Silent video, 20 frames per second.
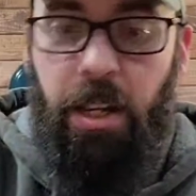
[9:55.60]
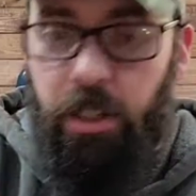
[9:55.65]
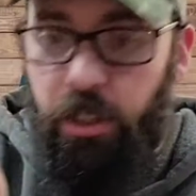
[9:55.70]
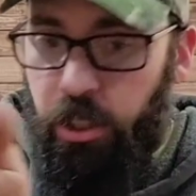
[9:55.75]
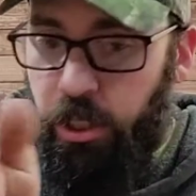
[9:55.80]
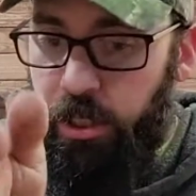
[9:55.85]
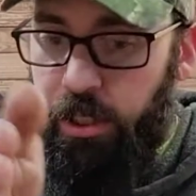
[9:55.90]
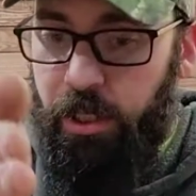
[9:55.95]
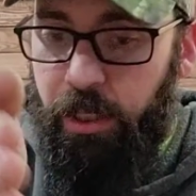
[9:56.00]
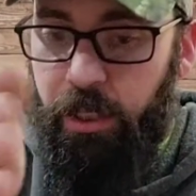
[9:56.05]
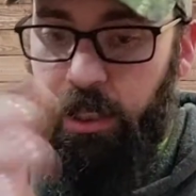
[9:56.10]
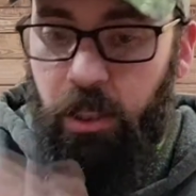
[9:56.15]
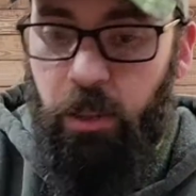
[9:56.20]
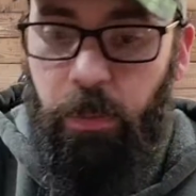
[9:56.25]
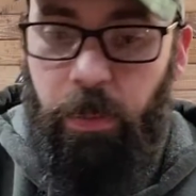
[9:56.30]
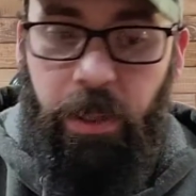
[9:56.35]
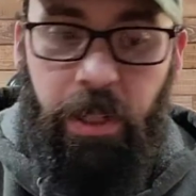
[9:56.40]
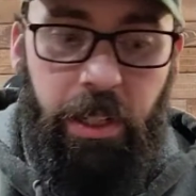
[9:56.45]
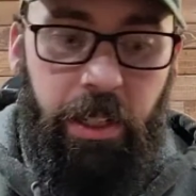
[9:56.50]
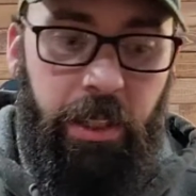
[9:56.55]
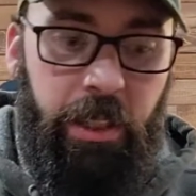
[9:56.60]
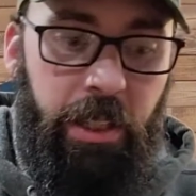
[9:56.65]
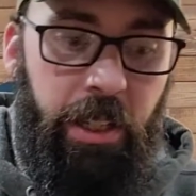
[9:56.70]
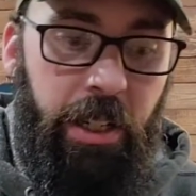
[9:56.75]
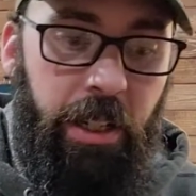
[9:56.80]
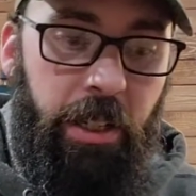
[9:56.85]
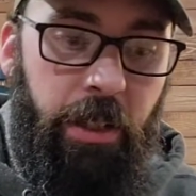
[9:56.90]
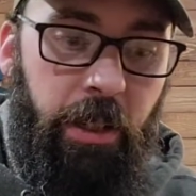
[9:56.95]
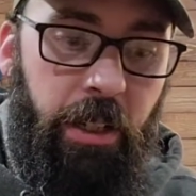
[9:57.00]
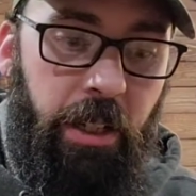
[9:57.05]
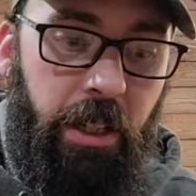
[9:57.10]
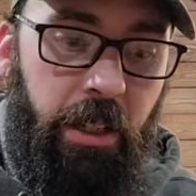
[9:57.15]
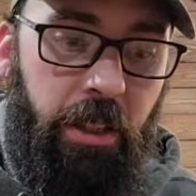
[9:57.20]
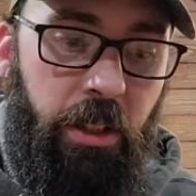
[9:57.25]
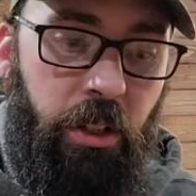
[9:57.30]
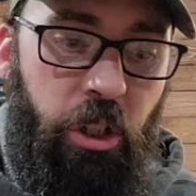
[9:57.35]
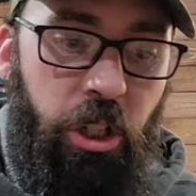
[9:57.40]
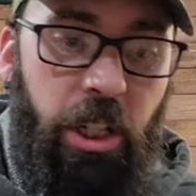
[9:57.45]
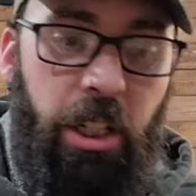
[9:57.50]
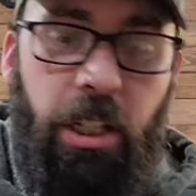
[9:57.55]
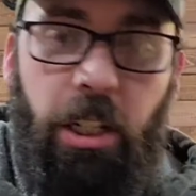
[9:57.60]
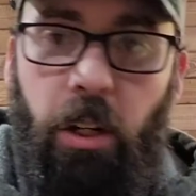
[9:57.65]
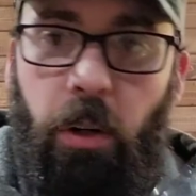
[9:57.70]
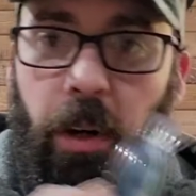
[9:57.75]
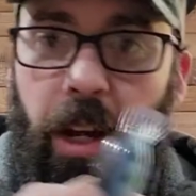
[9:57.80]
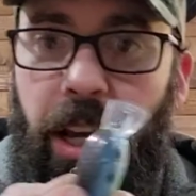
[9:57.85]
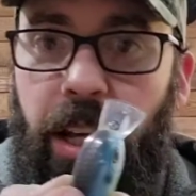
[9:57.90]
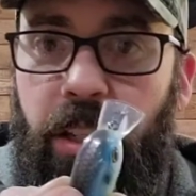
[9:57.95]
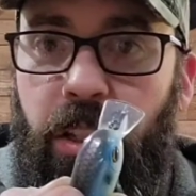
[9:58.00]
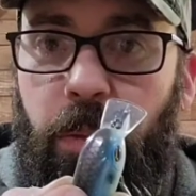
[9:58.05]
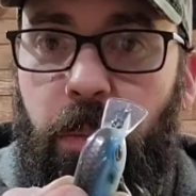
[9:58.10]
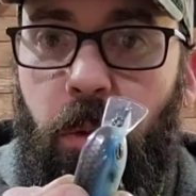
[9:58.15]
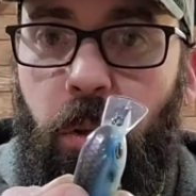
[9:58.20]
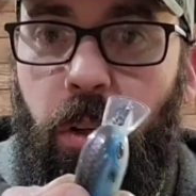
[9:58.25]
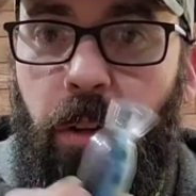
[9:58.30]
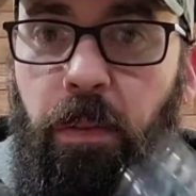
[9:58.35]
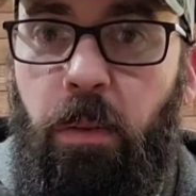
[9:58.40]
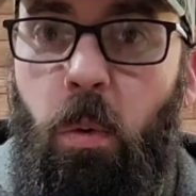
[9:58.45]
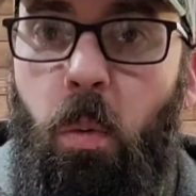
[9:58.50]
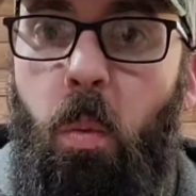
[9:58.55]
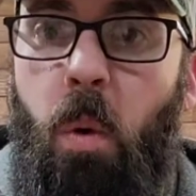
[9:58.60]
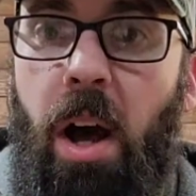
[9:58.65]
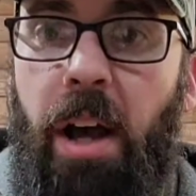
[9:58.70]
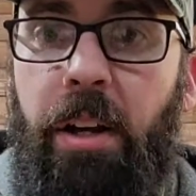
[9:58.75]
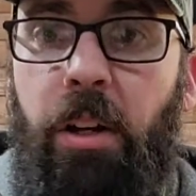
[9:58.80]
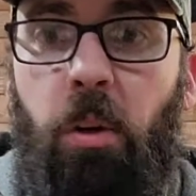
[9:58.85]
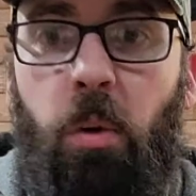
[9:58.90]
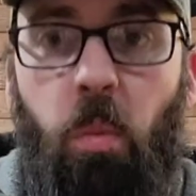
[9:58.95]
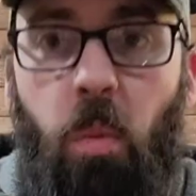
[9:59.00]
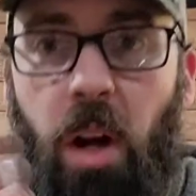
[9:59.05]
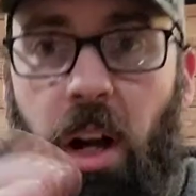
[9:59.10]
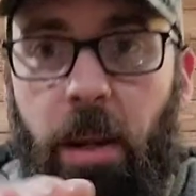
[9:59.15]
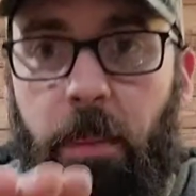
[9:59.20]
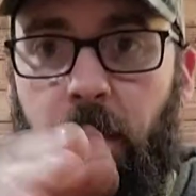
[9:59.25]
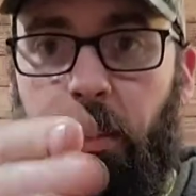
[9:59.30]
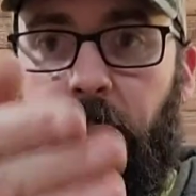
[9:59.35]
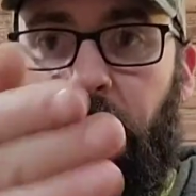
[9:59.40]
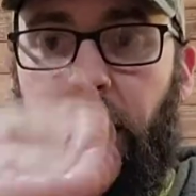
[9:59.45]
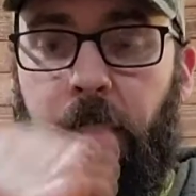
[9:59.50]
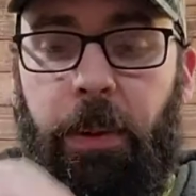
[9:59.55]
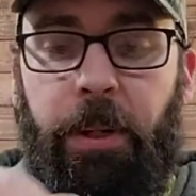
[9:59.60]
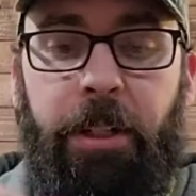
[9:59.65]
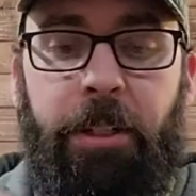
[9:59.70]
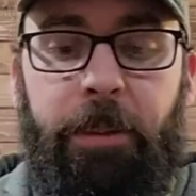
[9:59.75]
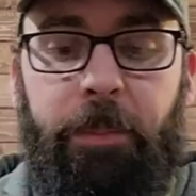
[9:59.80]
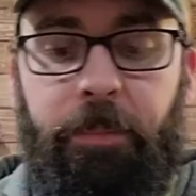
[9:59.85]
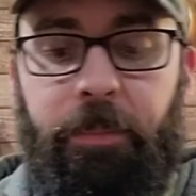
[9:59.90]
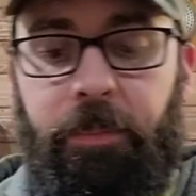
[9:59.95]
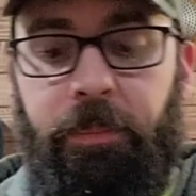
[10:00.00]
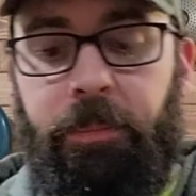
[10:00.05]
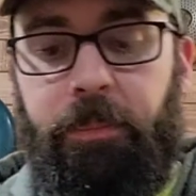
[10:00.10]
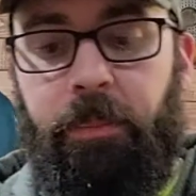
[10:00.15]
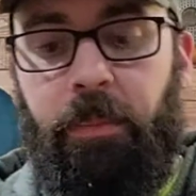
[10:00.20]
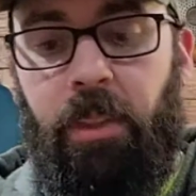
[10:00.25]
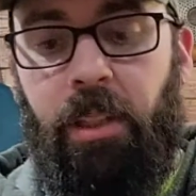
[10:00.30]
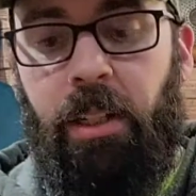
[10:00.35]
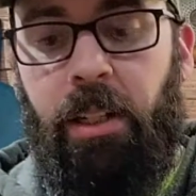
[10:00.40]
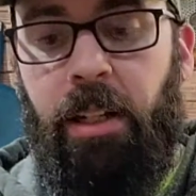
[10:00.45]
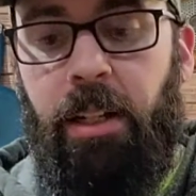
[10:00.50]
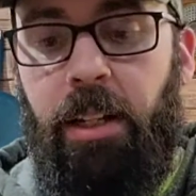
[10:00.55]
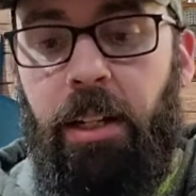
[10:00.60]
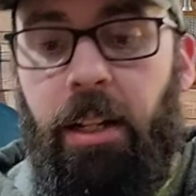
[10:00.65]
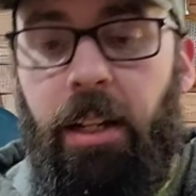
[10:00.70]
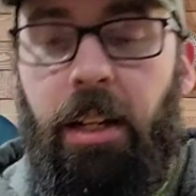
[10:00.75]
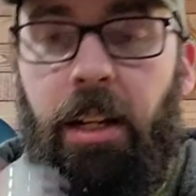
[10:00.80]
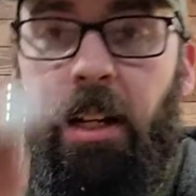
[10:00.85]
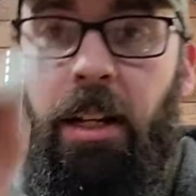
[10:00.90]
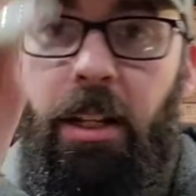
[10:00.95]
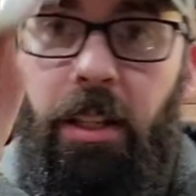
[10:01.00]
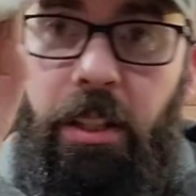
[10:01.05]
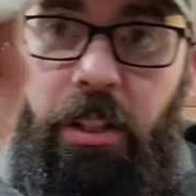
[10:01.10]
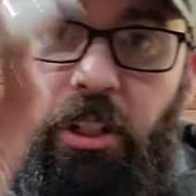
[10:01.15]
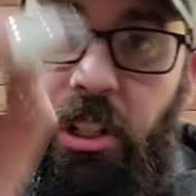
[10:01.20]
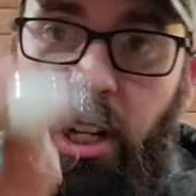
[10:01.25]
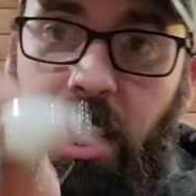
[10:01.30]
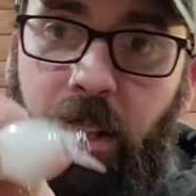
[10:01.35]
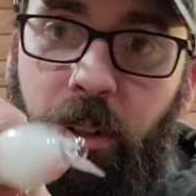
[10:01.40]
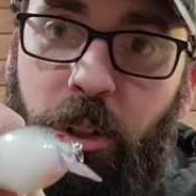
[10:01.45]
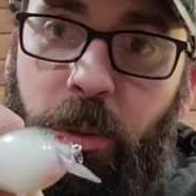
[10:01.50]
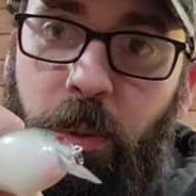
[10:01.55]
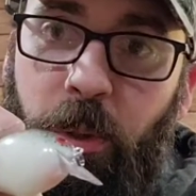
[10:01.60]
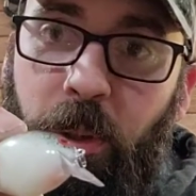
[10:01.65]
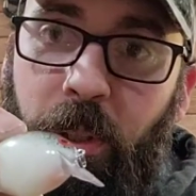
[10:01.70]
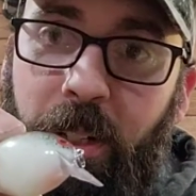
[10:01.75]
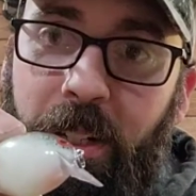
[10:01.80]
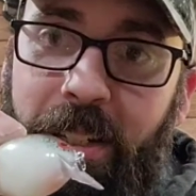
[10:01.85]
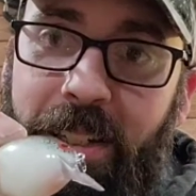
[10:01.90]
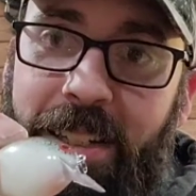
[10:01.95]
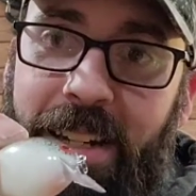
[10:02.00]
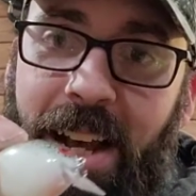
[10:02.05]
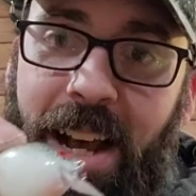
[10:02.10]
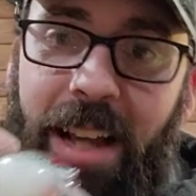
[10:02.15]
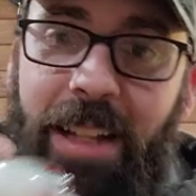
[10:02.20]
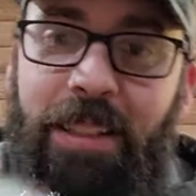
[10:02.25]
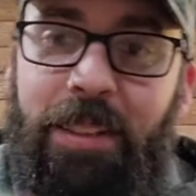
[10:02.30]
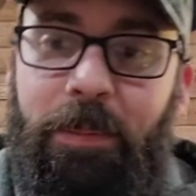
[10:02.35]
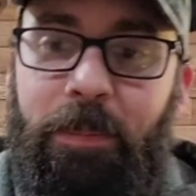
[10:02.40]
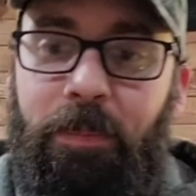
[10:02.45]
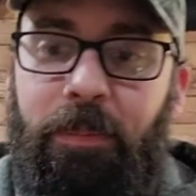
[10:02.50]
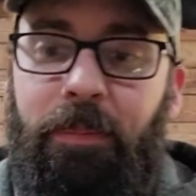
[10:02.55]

just a little bit, like the Jenko has more of a wider wobble to it. Shallow Smoothie does not.